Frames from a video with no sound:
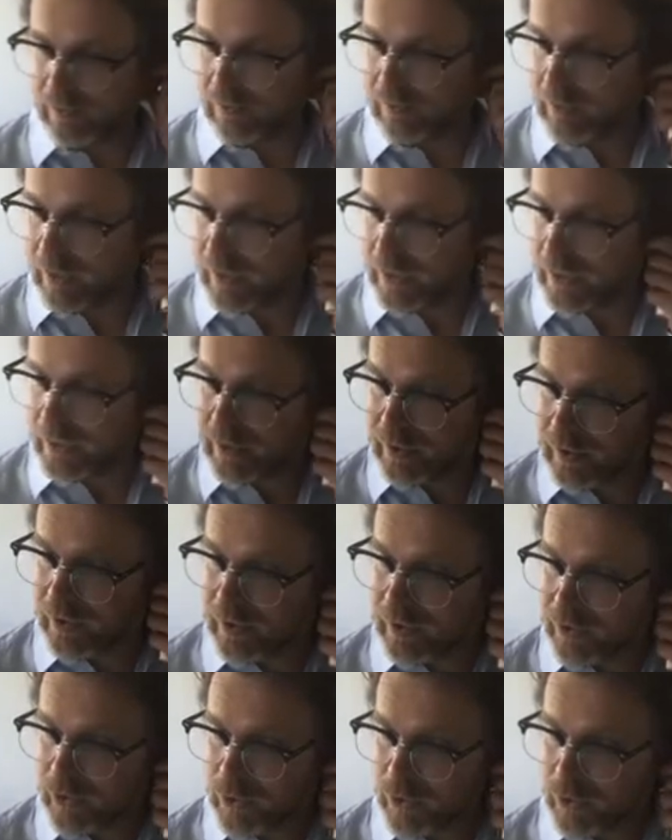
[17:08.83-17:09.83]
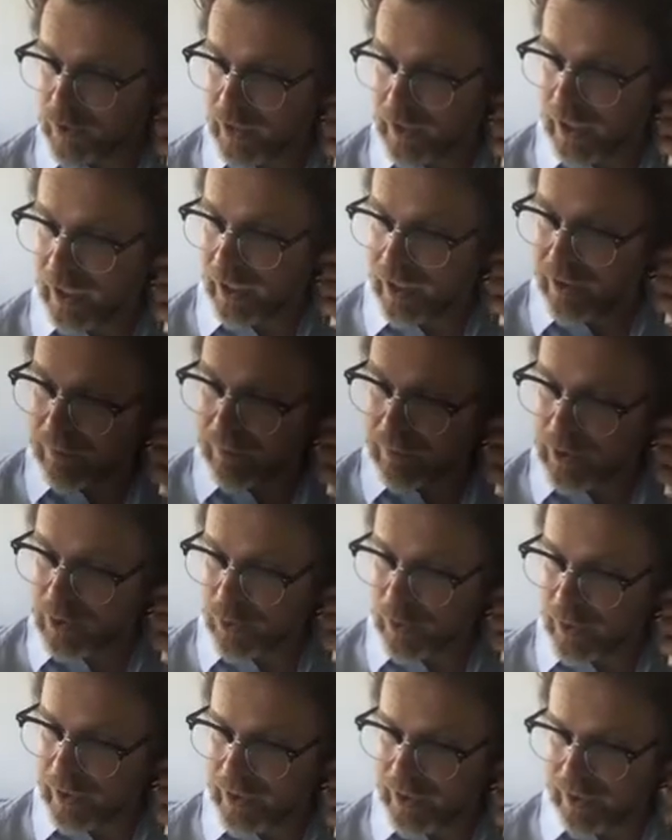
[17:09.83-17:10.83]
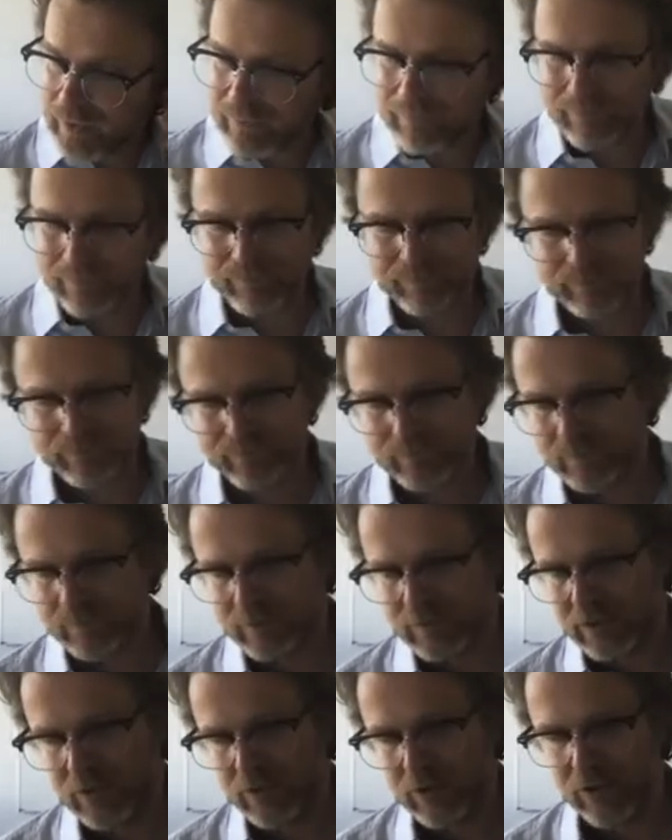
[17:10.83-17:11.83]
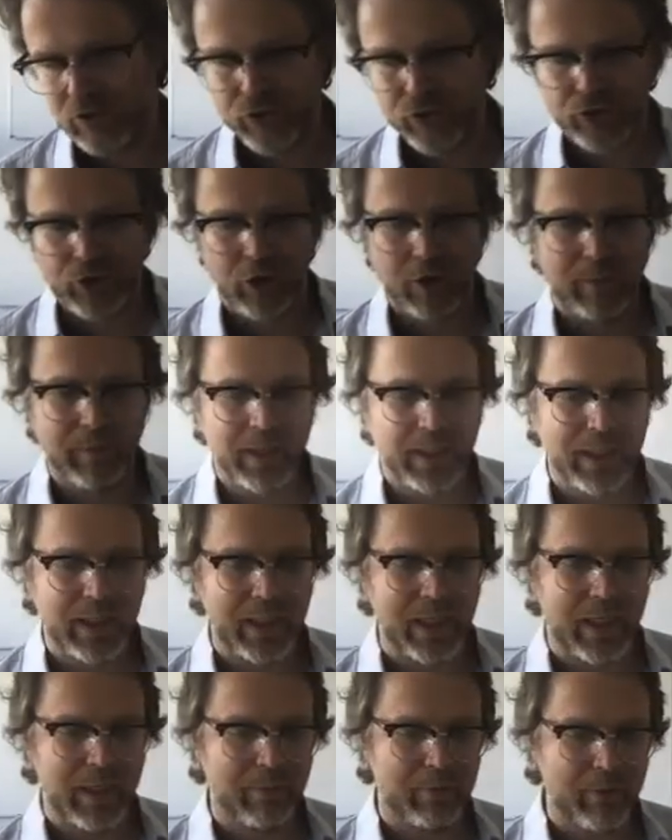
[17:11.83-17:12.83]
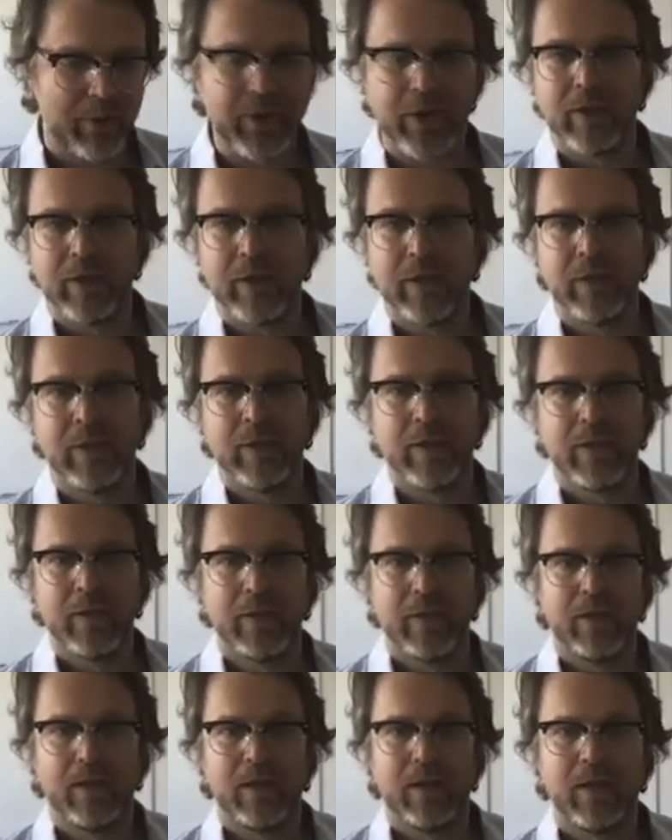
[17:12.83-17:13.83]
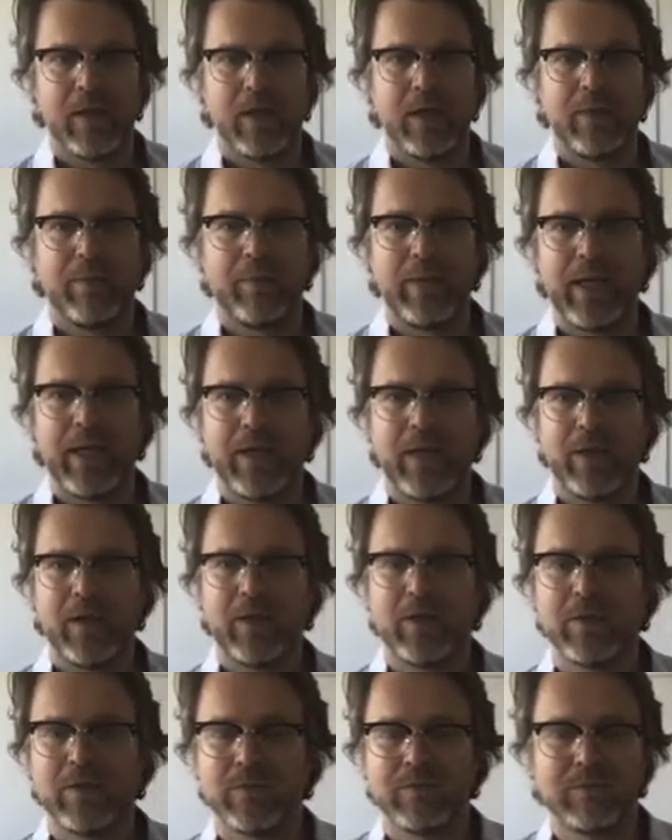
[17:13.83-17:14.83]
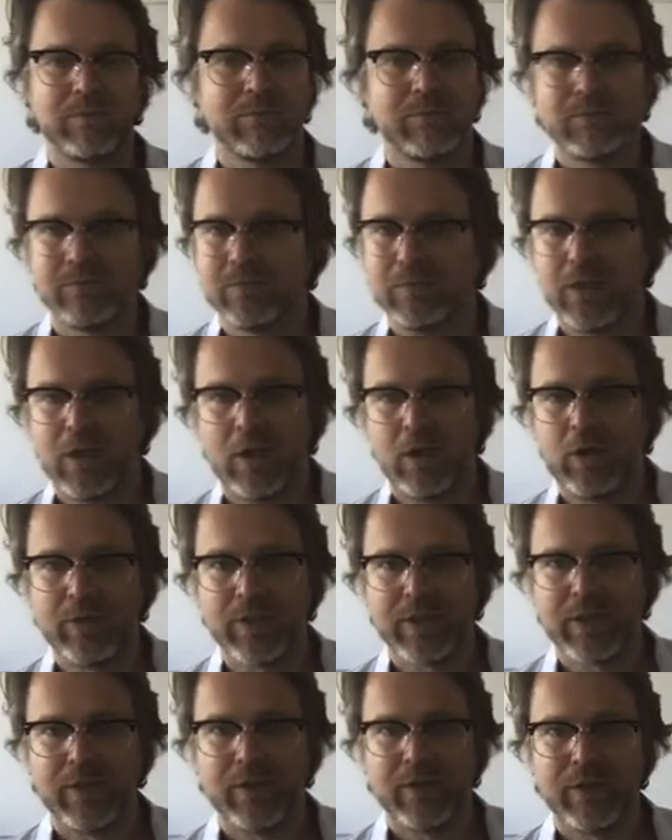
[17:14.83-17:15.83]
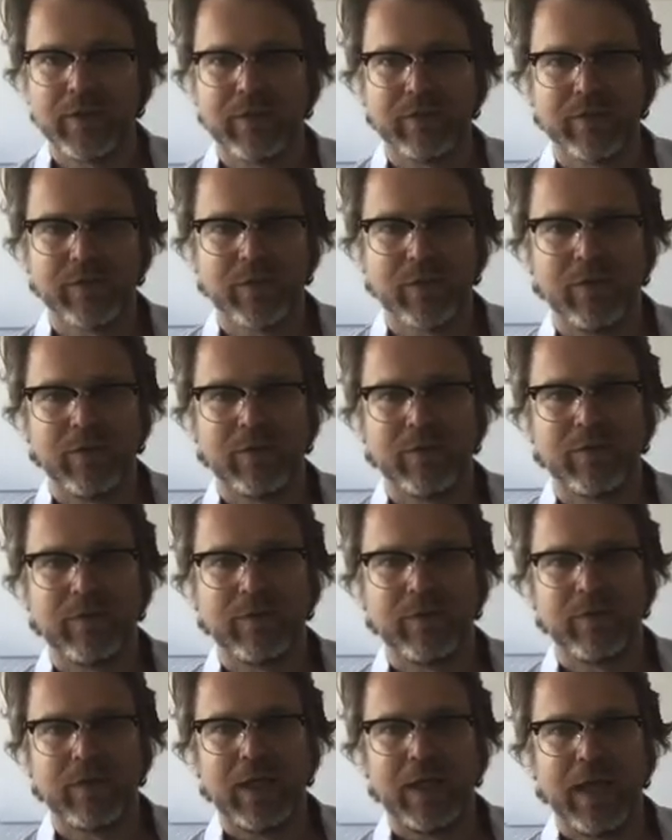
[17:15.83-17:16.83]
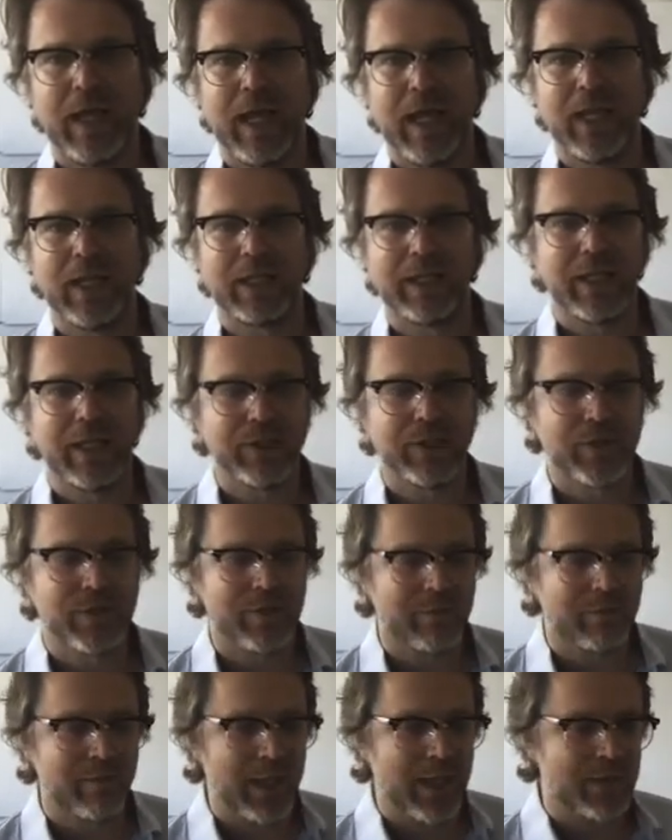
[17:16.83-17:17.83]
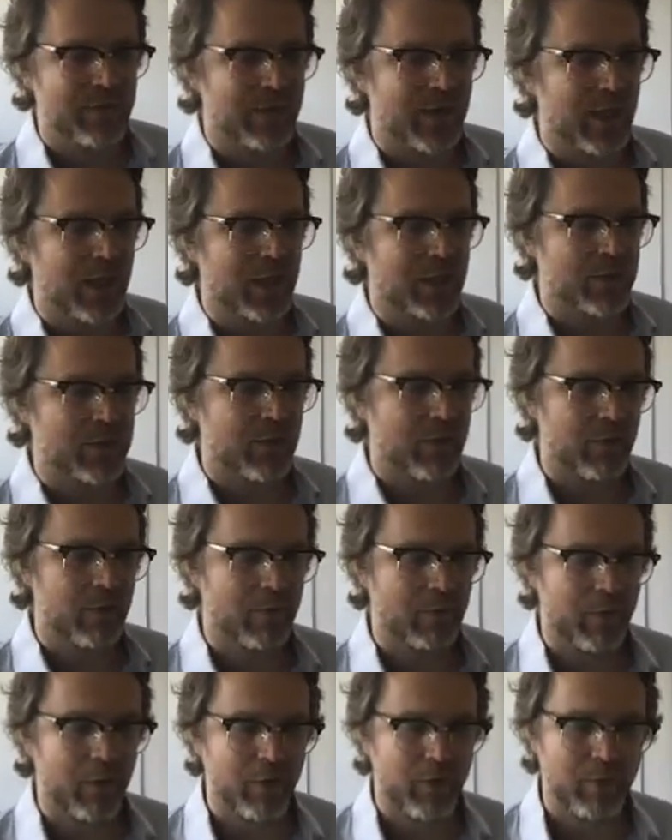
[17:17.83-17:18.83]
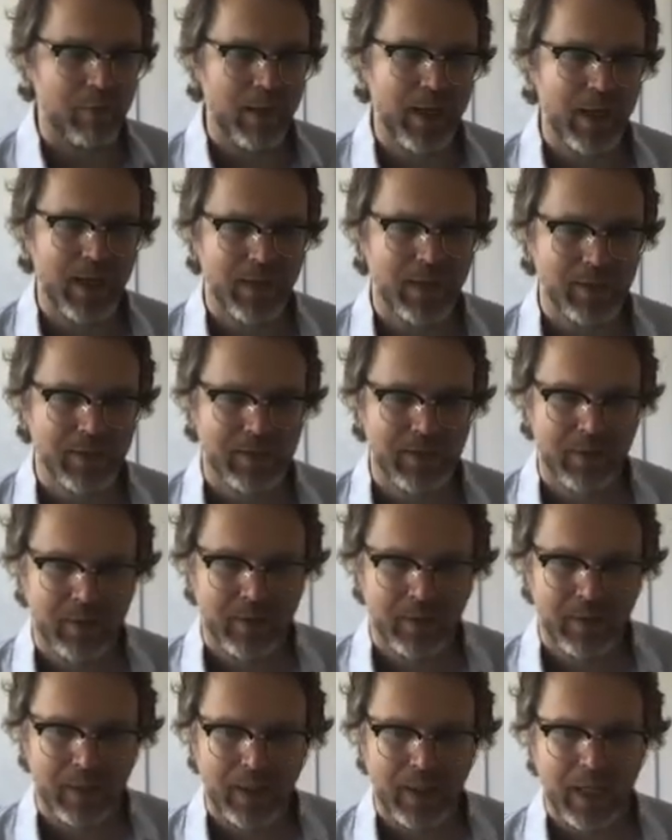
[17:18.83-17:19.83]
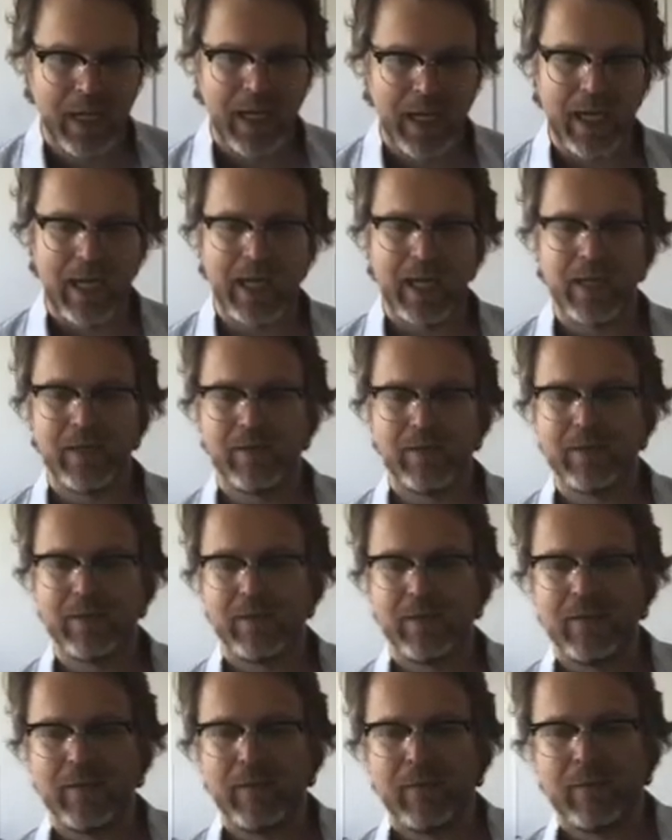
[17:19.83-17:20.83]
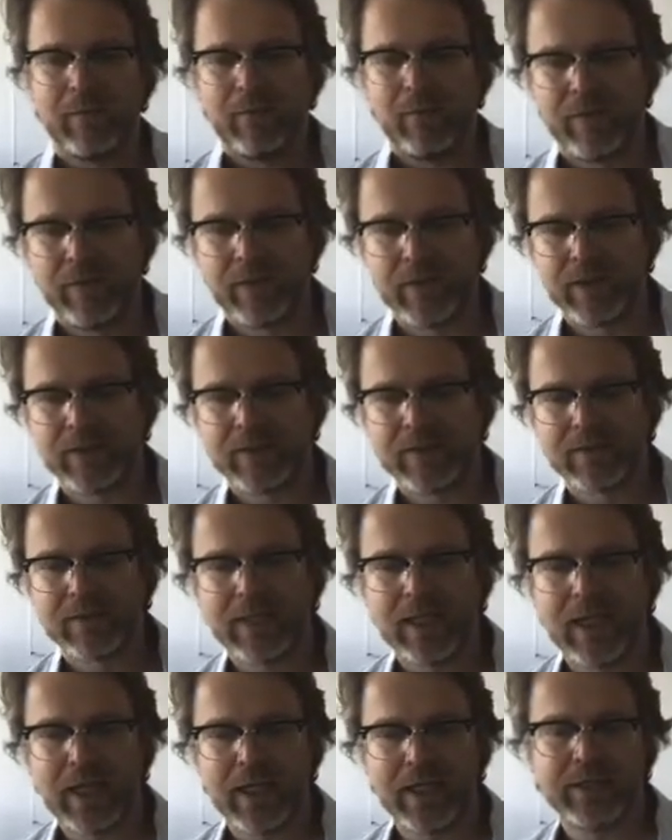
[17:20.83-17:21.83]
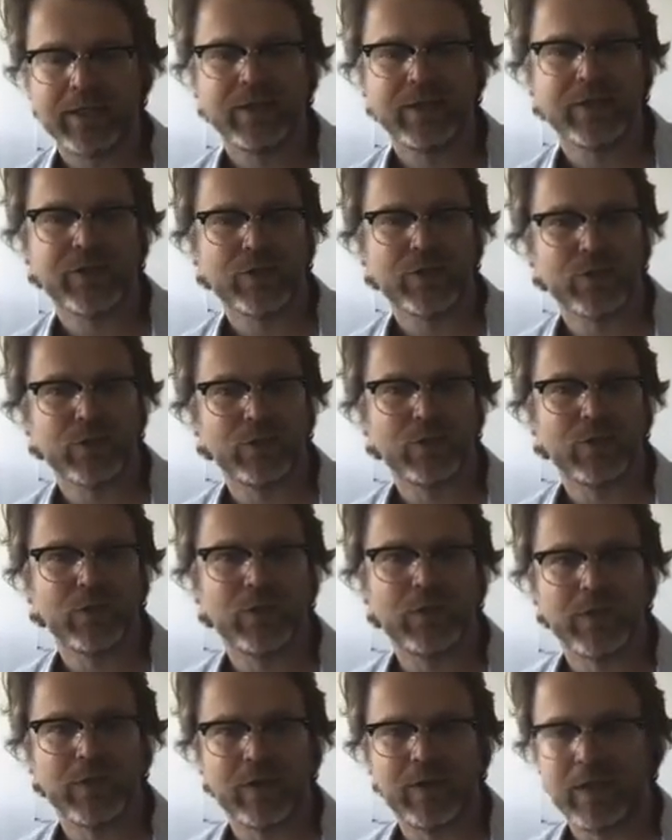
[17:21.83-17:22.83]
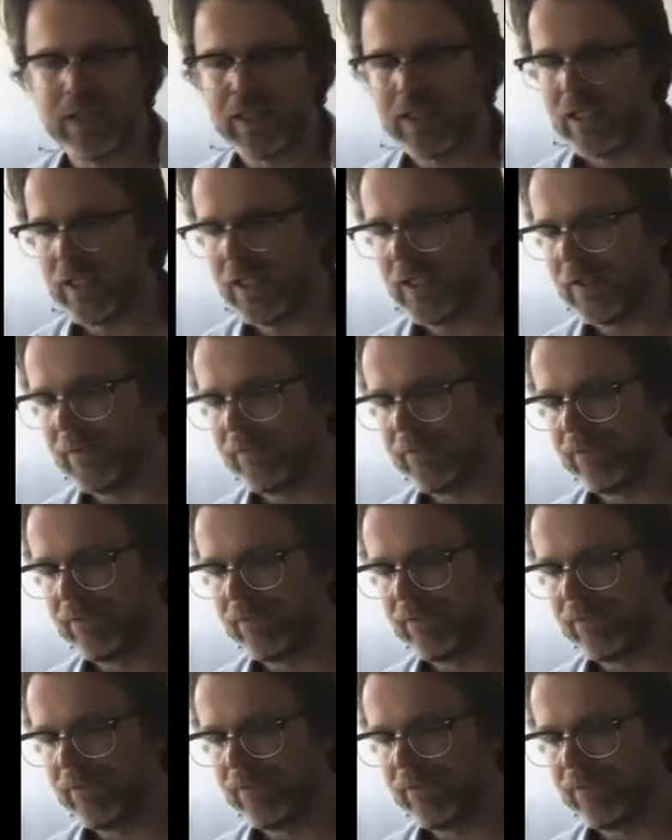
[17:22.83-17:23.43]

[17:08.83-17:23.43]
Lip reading: it can adjudicate between Germany and Britain about a whole series of sort of allegations of mass violence on both parts. And this can ensure the